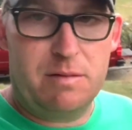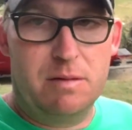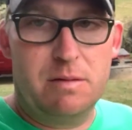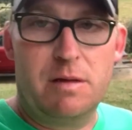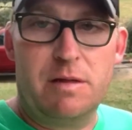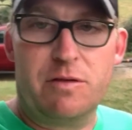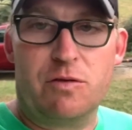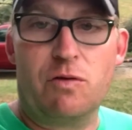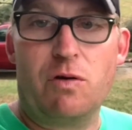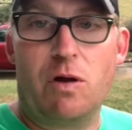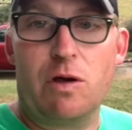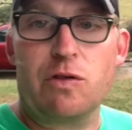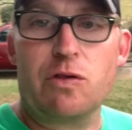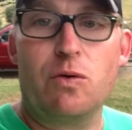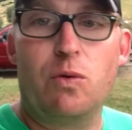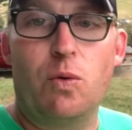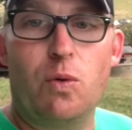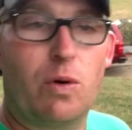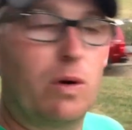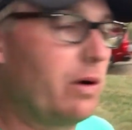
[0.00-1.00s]
is
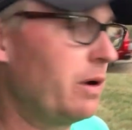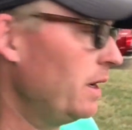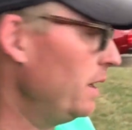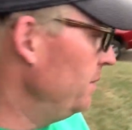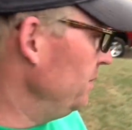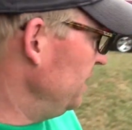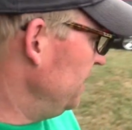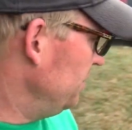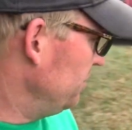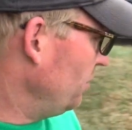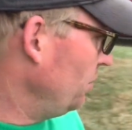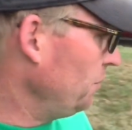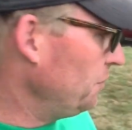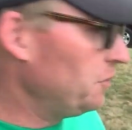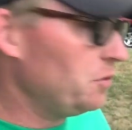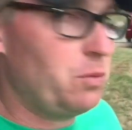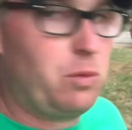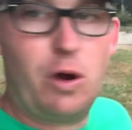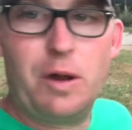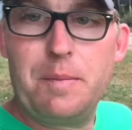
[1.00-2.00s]
cross-core. I mean, don't
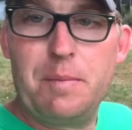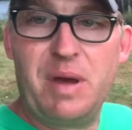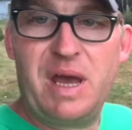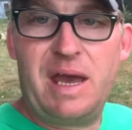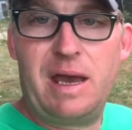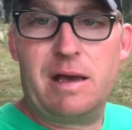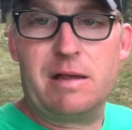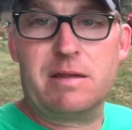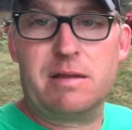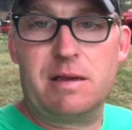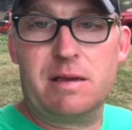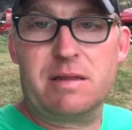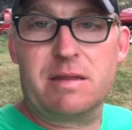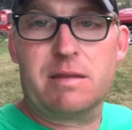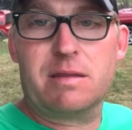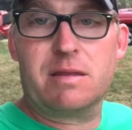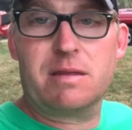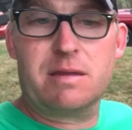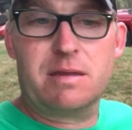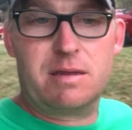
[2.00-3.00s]
do one pass.
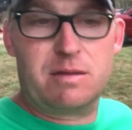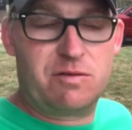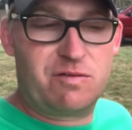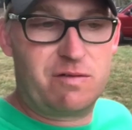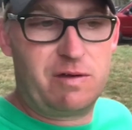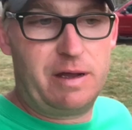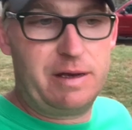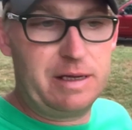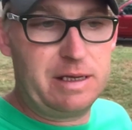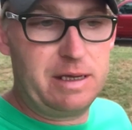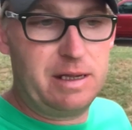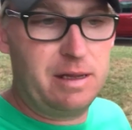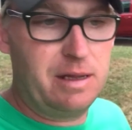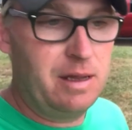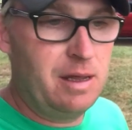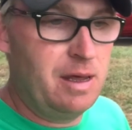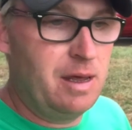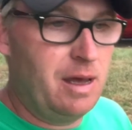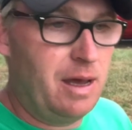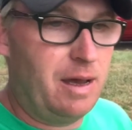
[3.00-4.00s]
That's trying to get,
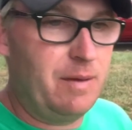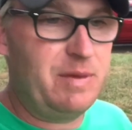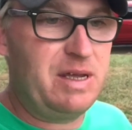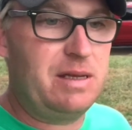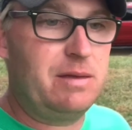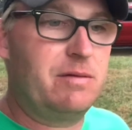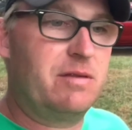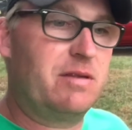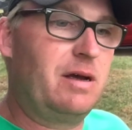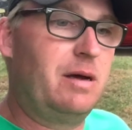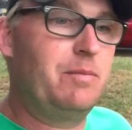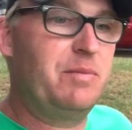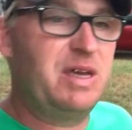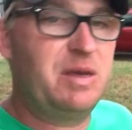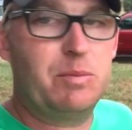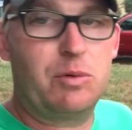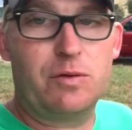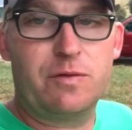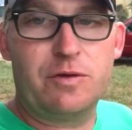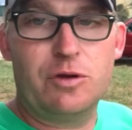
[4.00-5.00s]
I mean, some
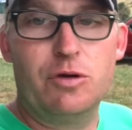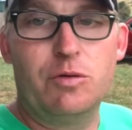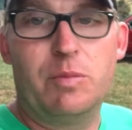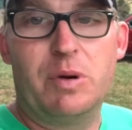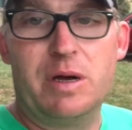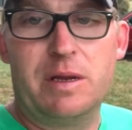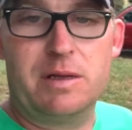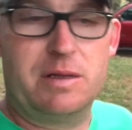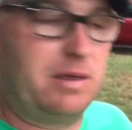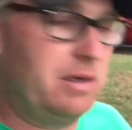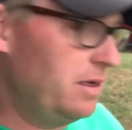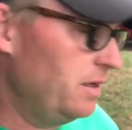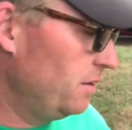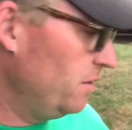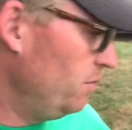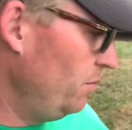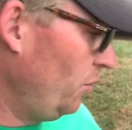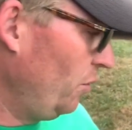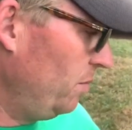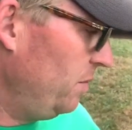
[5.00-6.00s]
people do, but
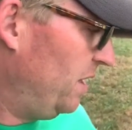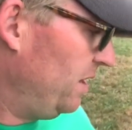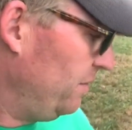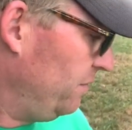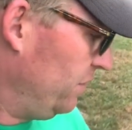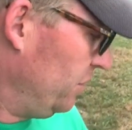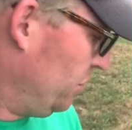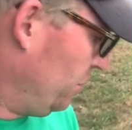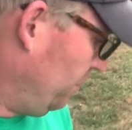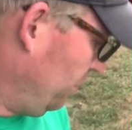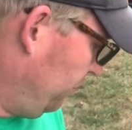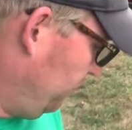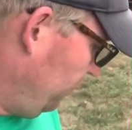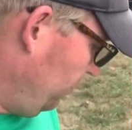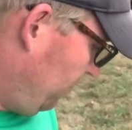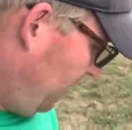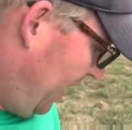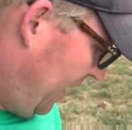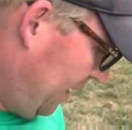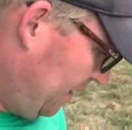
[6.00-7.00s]
it's more beneficial to
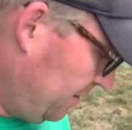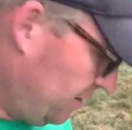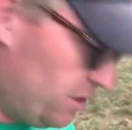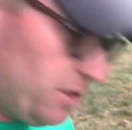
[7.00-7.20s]
pass,